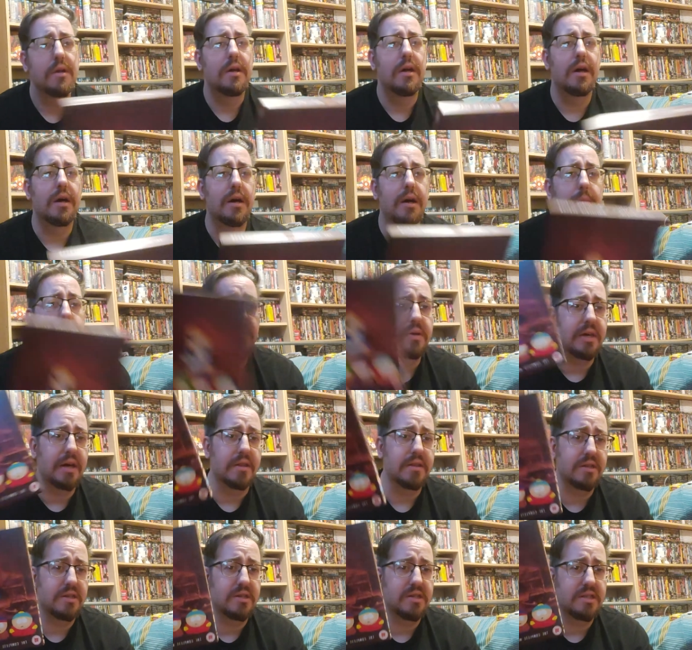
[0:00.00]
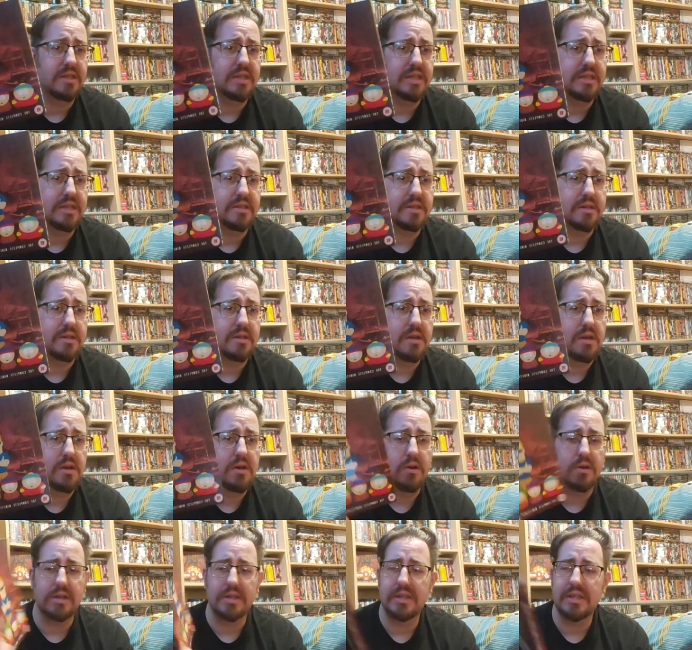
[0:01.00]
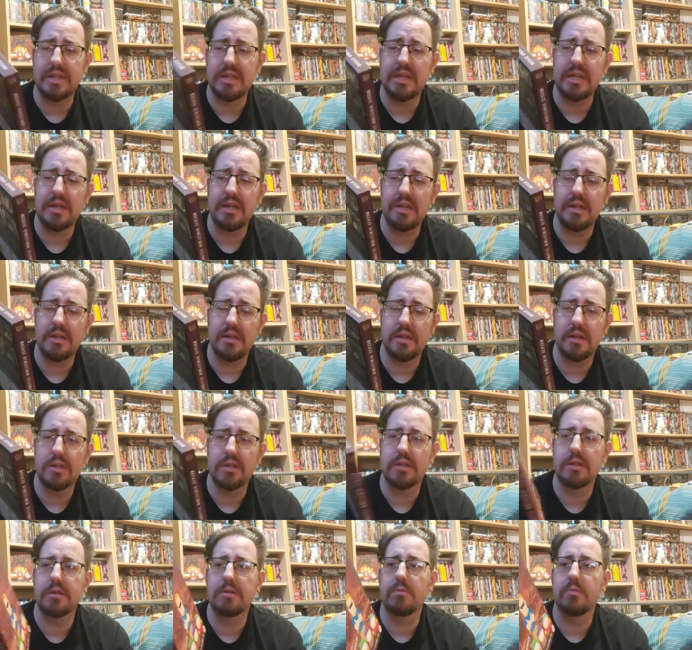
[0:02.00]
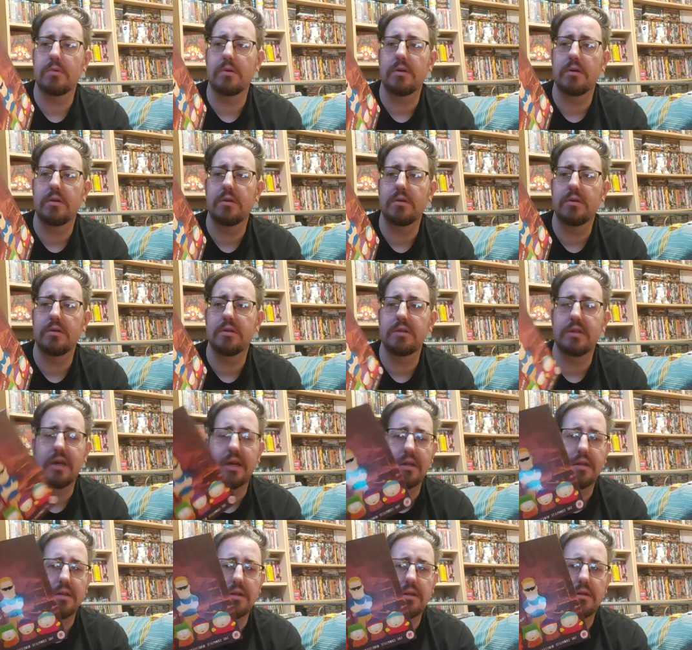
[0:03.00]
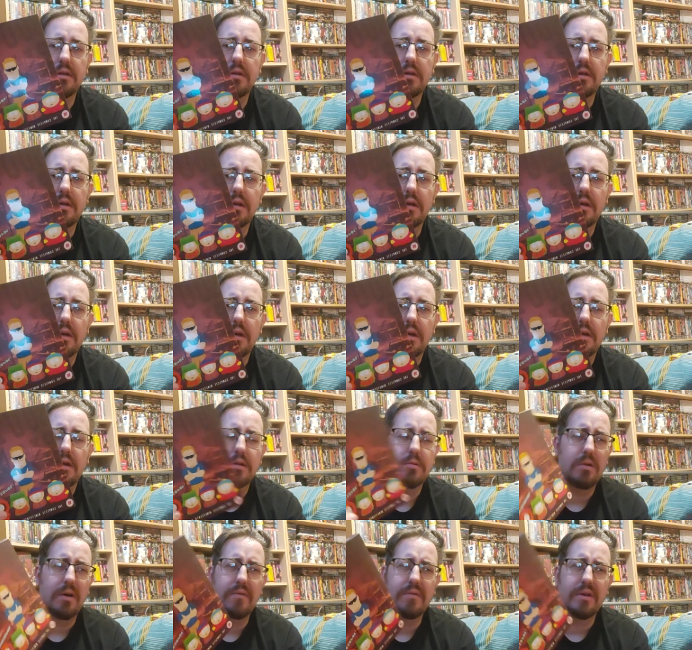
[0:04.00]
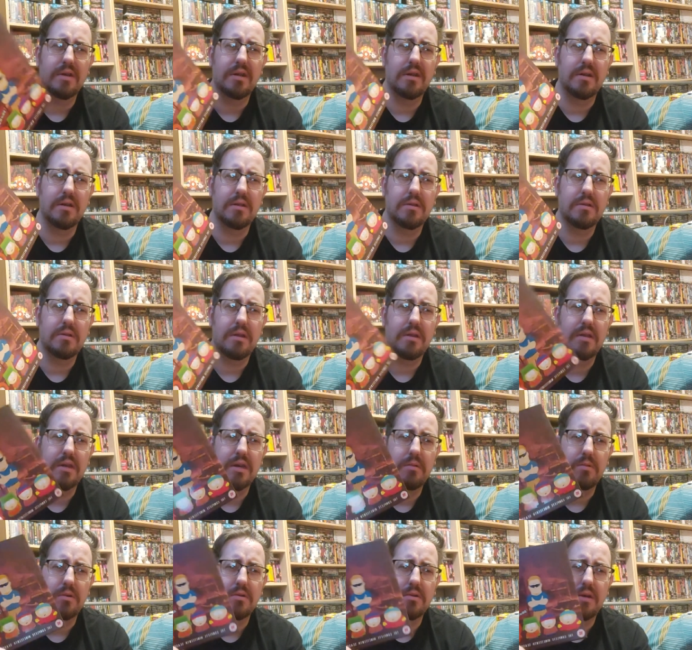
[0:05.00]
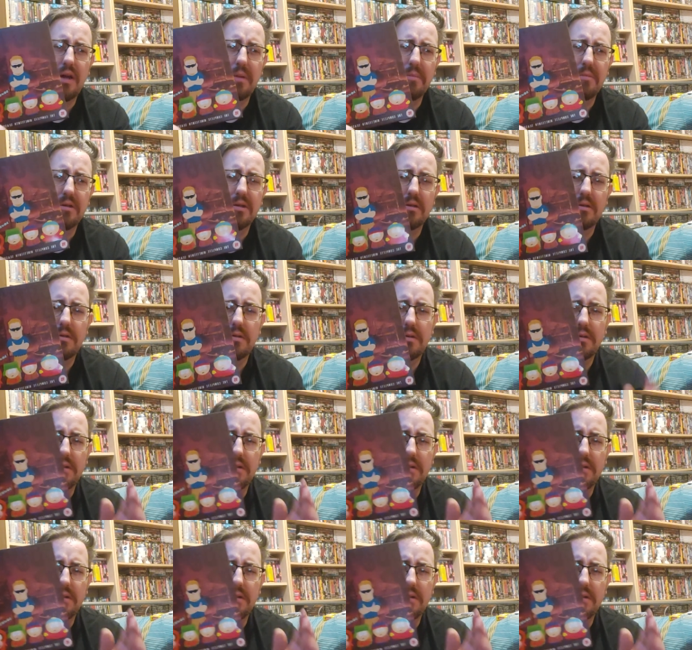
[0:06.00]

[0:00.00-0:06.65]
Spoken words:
But yeah, this is season 19. This was $12.99, I think it was, on Amazon.